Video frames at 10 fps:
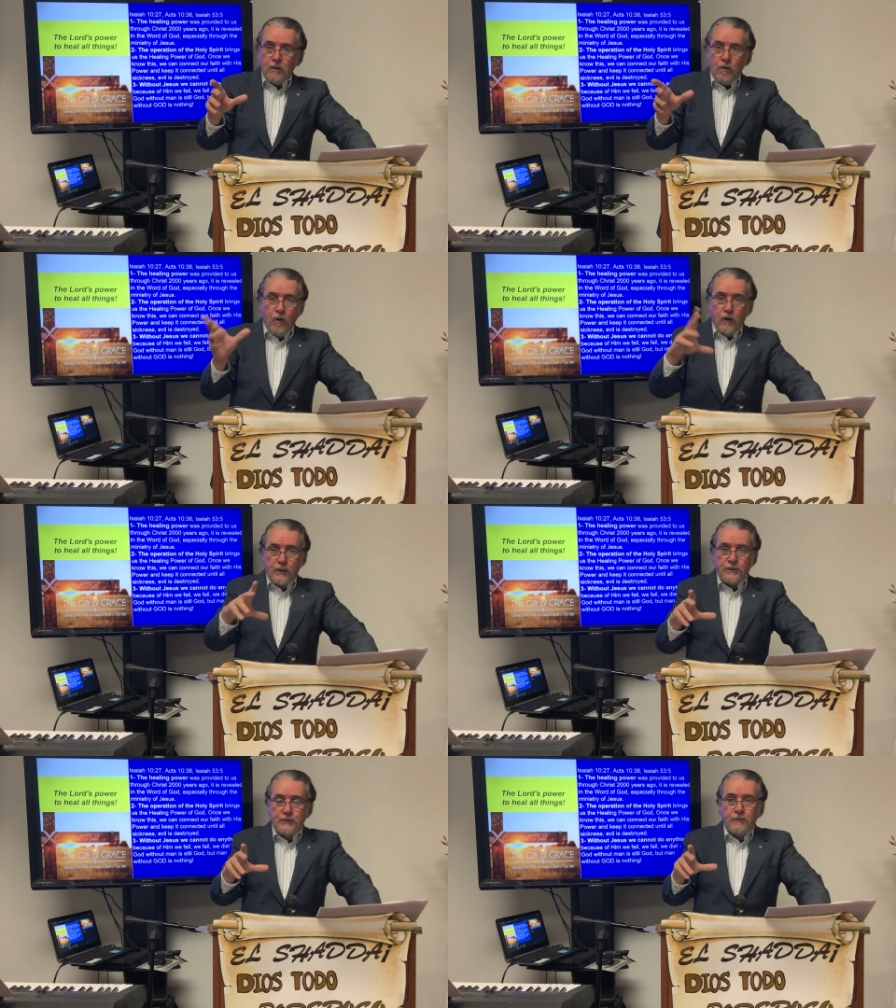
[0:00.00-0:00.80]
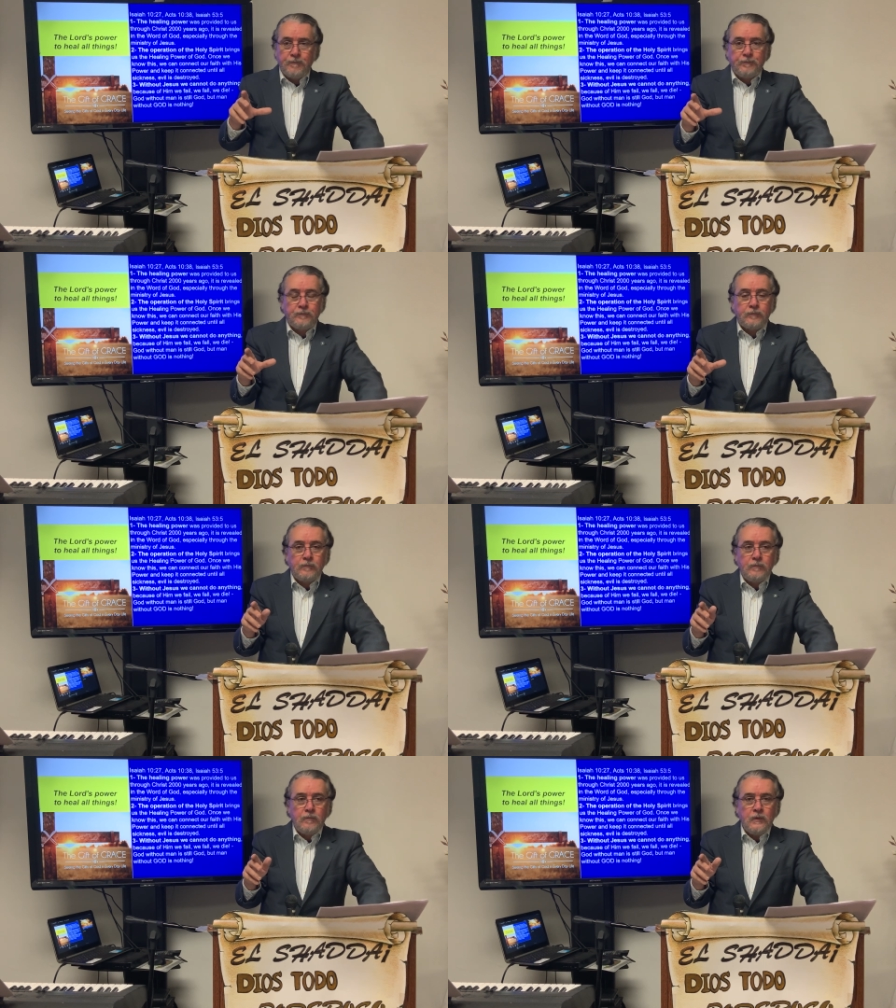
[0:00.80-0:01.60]
orcs,
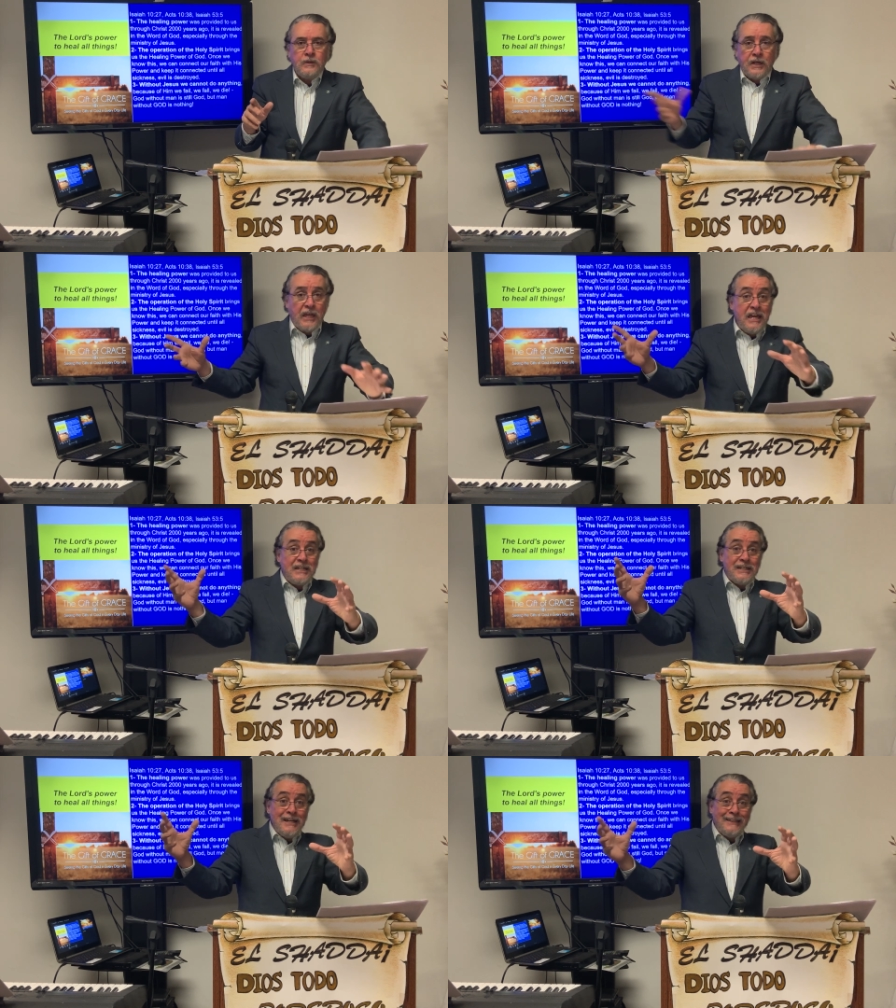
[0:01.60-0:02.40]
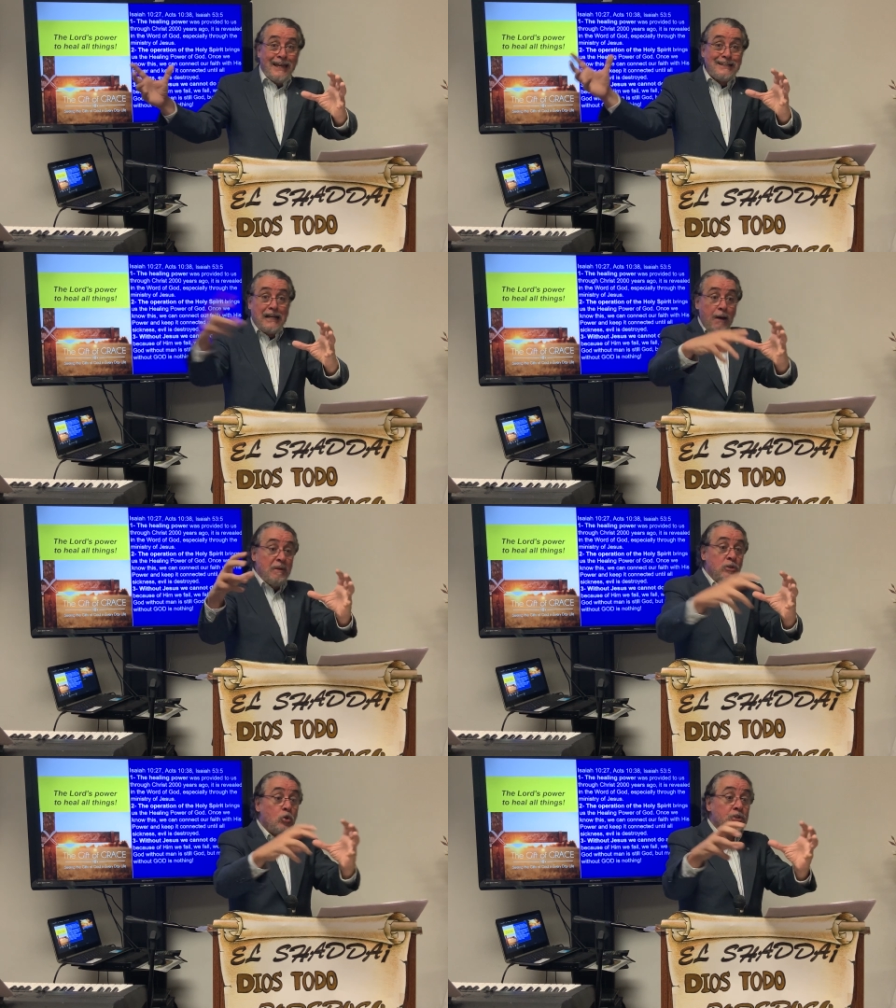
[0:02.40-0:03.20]
that they, they come
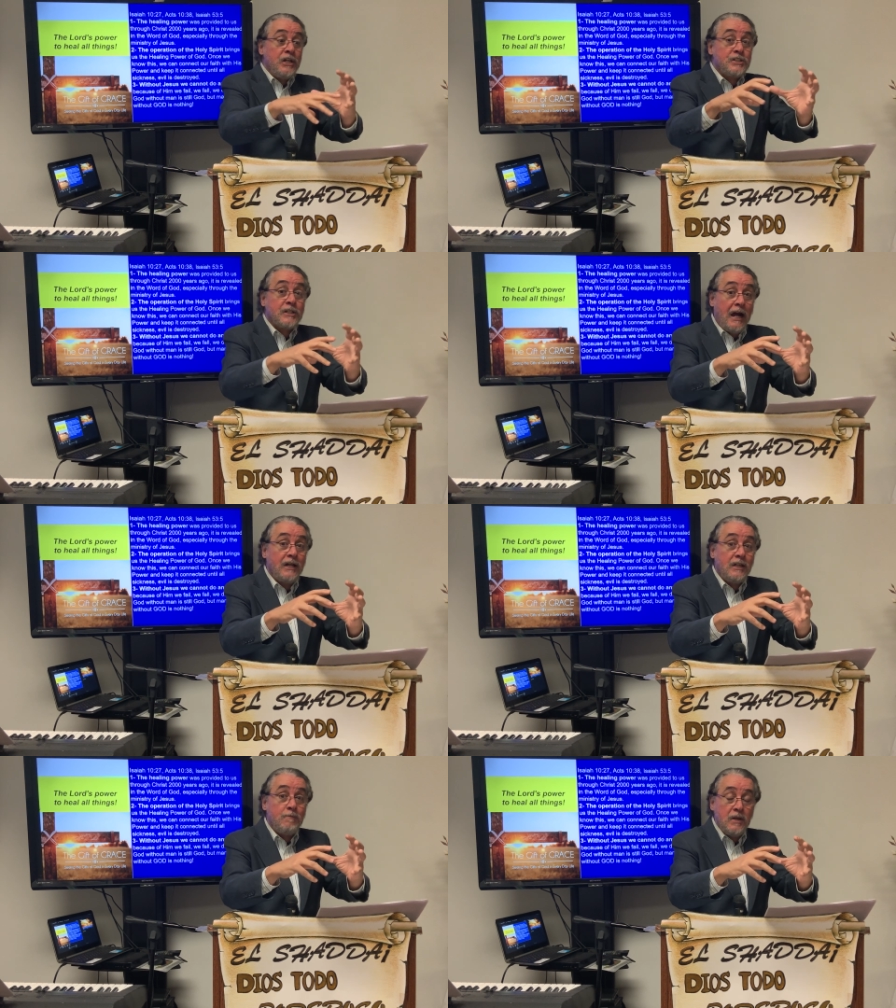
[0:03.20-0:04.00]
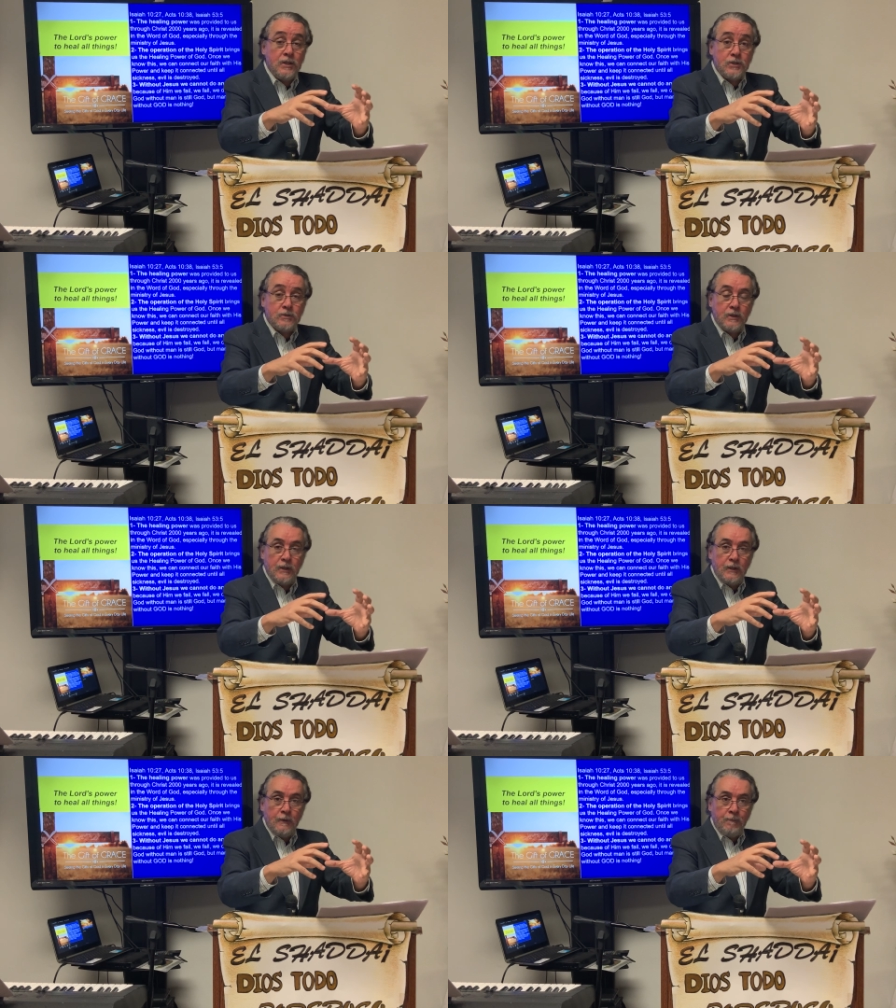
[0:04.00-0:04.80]
into this kind of ministry.
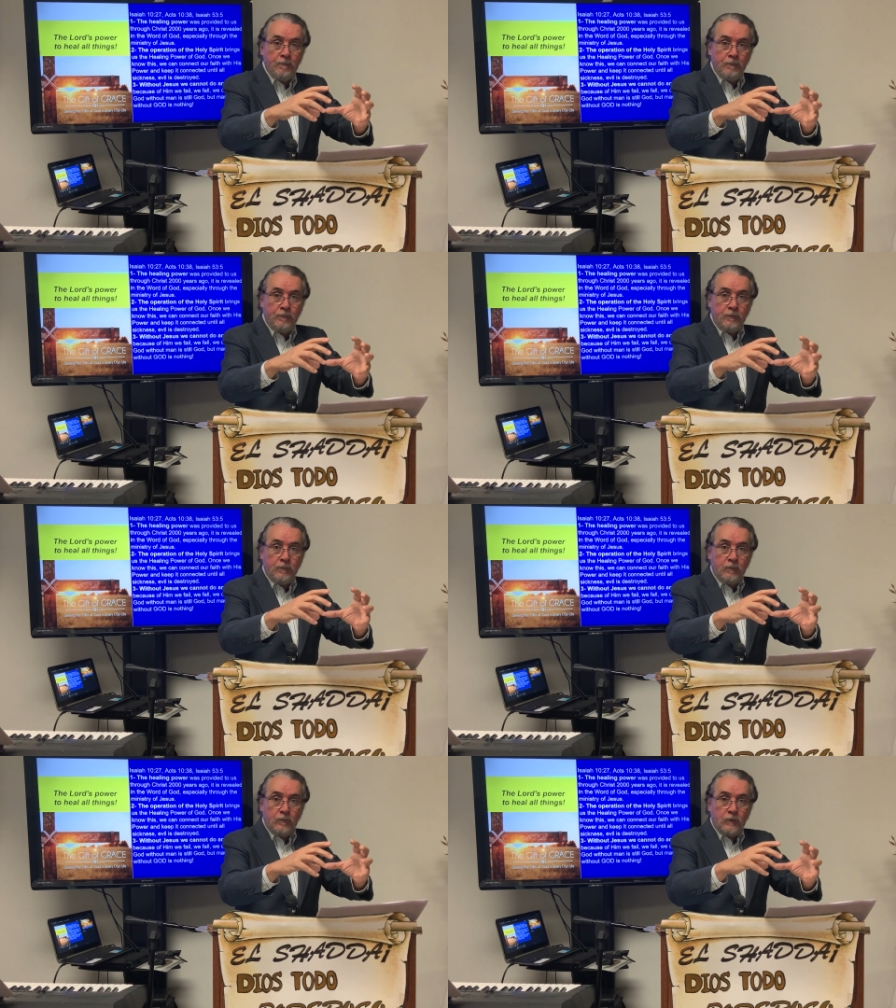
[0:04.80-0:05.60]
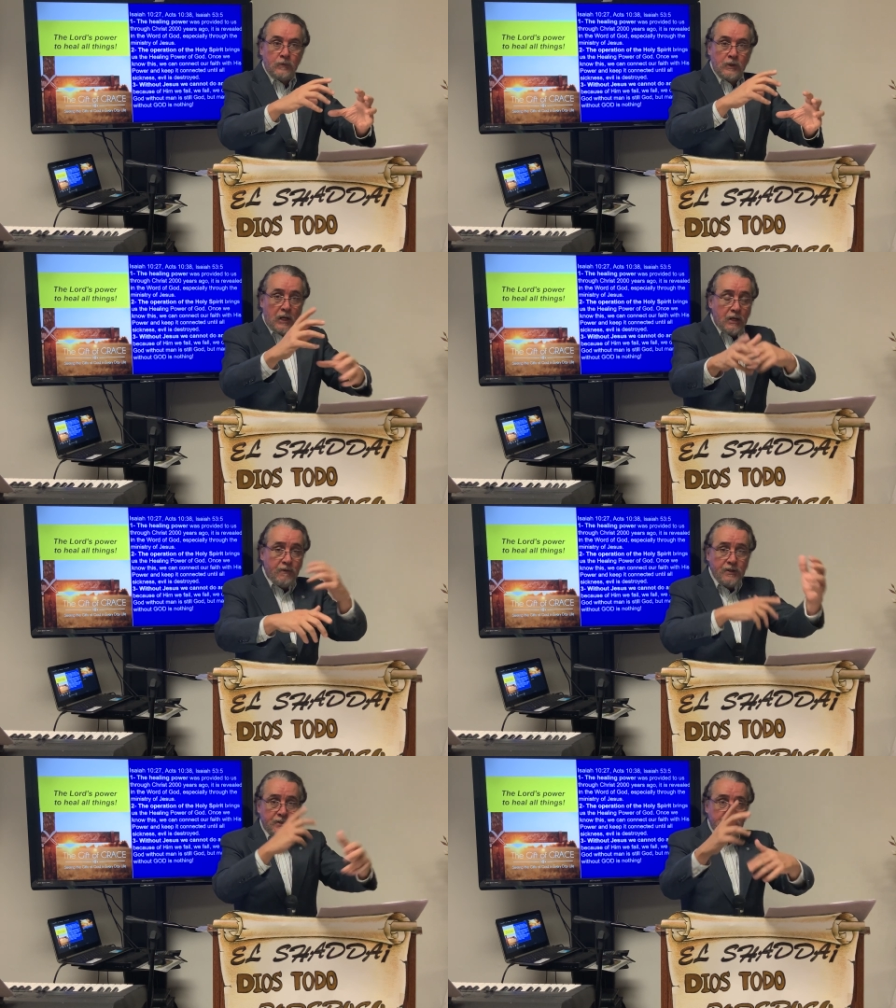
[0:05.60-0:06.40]

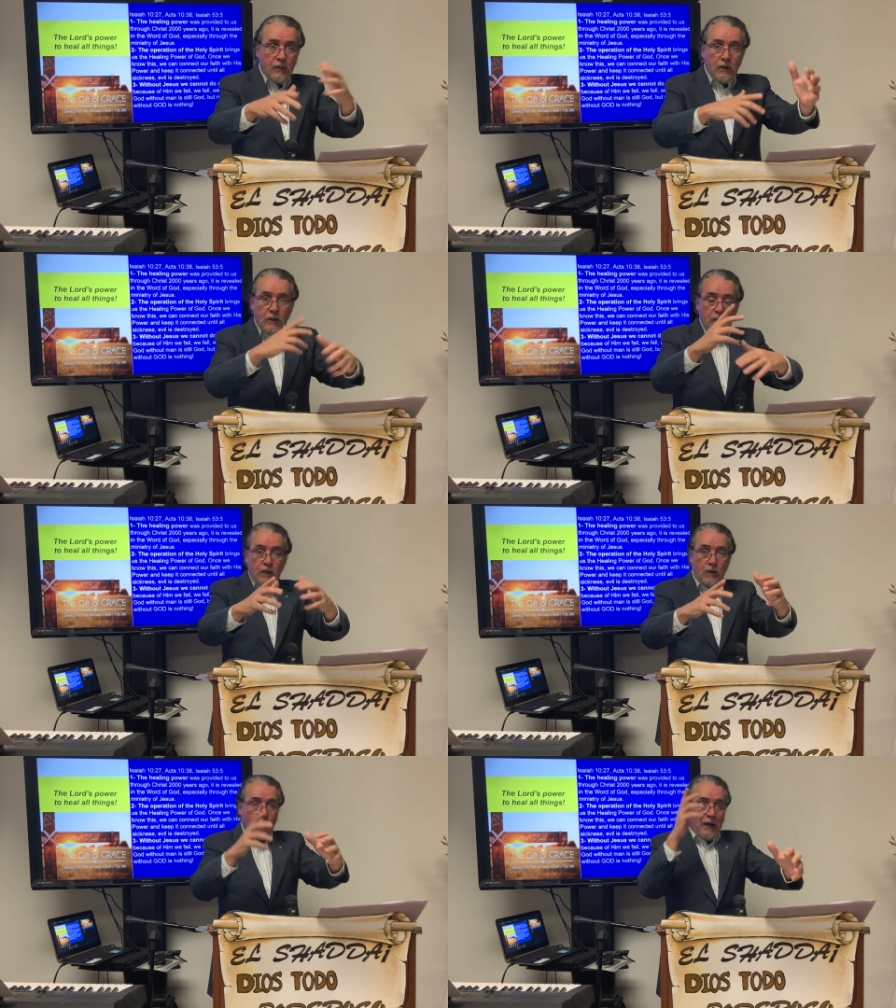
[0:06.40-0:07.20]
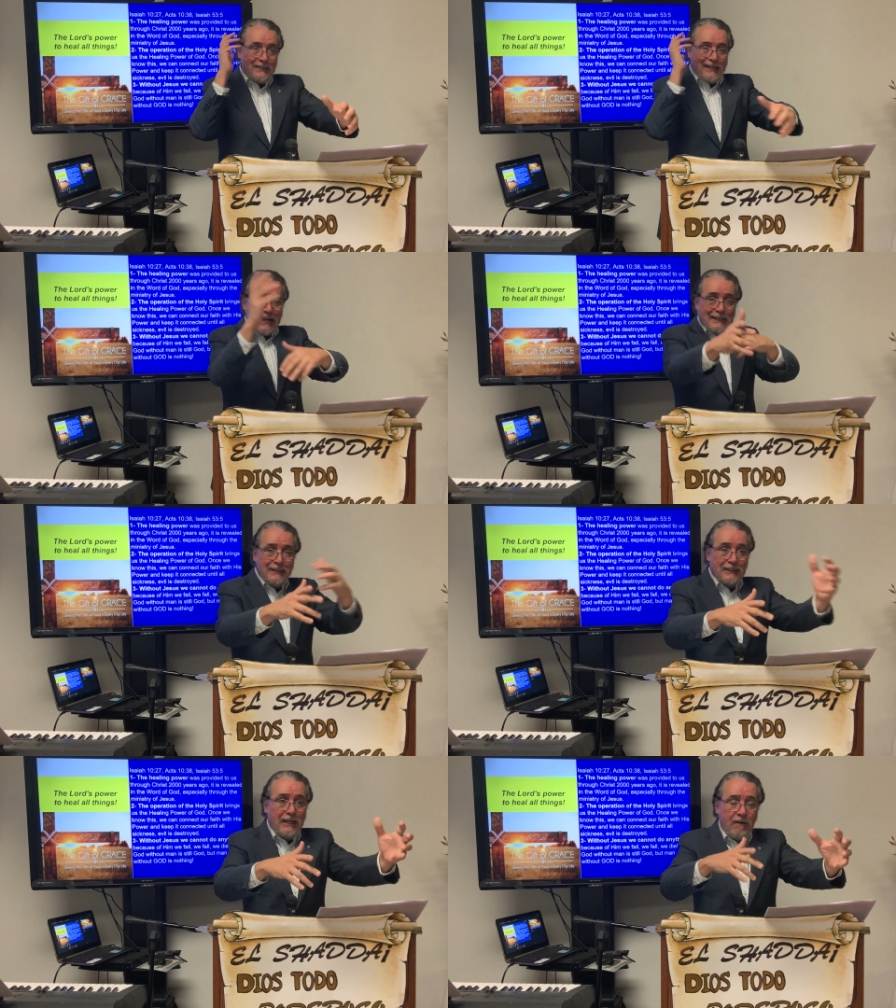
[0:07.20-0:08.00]
Deliverance you know, attacking
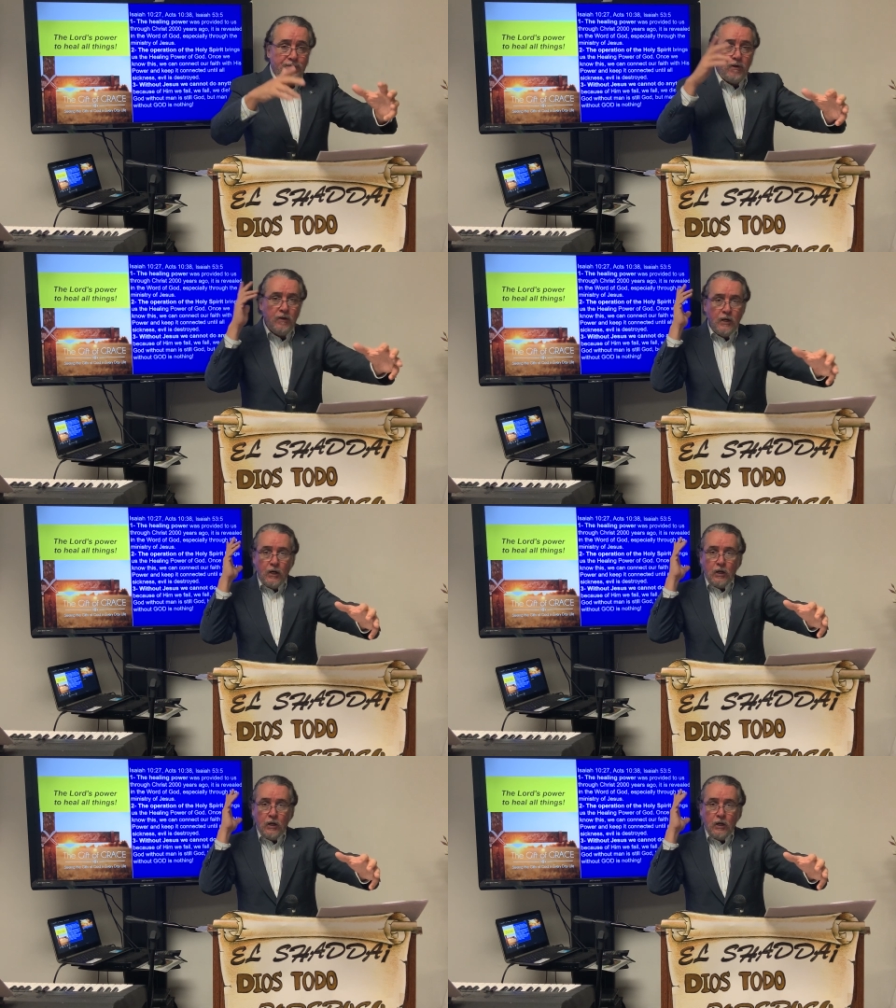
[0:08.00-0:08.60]
the devil,